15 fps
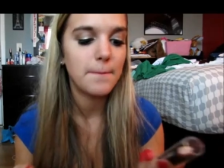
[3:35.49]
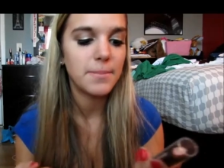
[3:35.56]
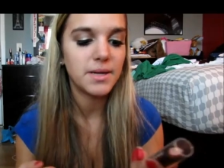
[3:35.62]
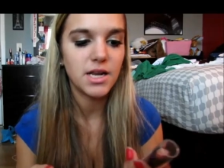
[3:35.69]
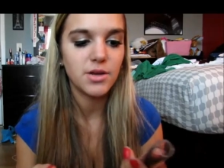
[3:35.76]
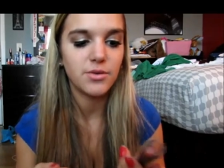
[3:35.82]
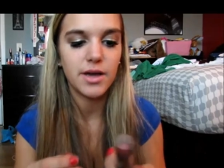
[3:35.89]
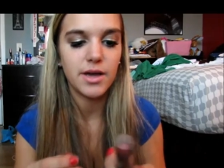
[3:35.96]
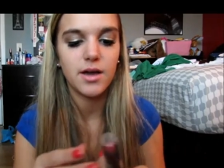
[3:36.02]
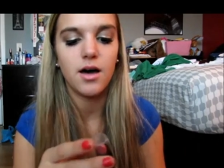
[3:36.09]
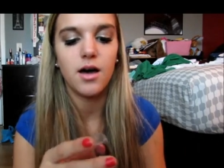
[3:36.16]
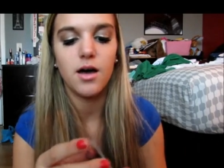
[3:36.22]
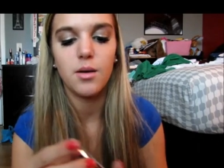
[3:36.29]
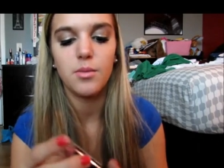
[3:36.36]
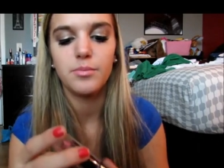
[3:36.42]
But anyway,
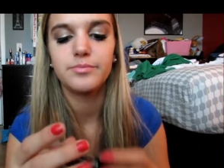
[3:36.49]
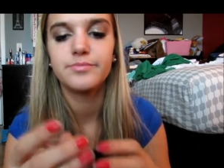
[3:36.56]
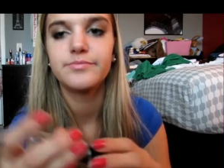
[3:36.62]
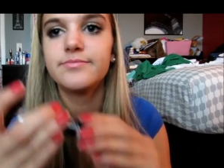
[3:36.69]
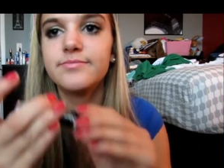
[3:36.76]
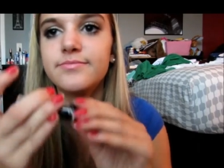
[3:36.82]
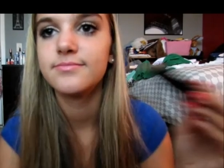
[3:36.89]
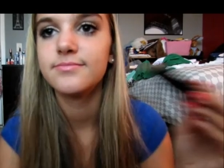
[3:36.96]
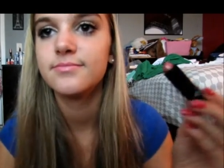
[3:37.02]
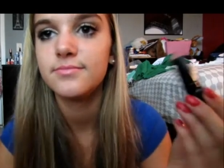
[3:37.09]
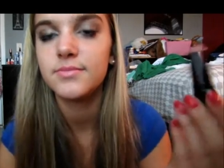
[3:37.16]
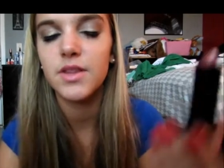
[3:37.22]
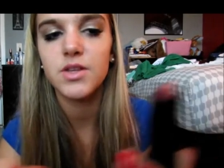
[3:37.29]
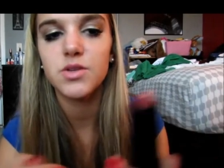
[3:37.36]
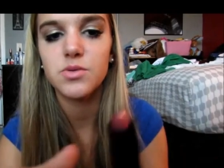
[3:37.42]
um
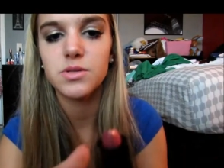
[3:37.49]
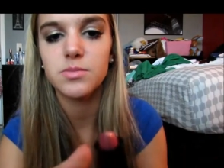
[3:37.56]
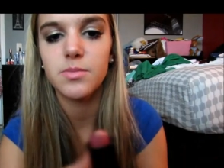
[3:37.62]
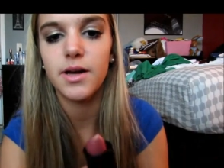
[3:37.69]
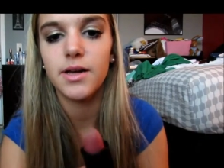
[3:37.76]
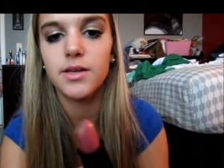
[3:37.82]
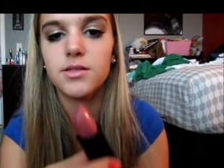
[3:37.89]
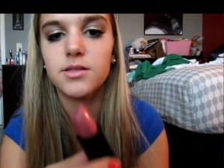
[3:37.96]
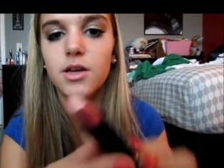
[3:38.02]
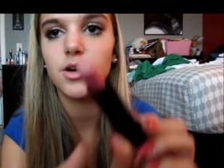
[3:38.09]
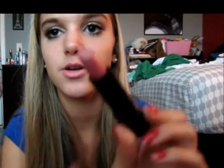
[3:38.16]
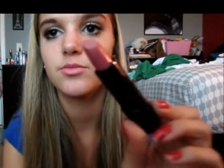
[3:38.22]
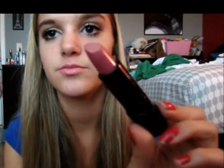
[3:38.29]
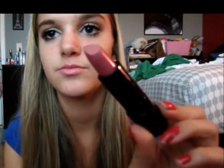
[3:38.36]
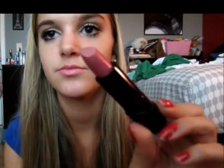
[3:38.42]
then this one's mine,
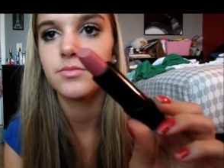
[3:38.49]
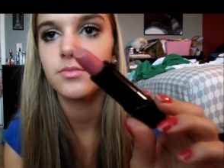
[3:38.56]
so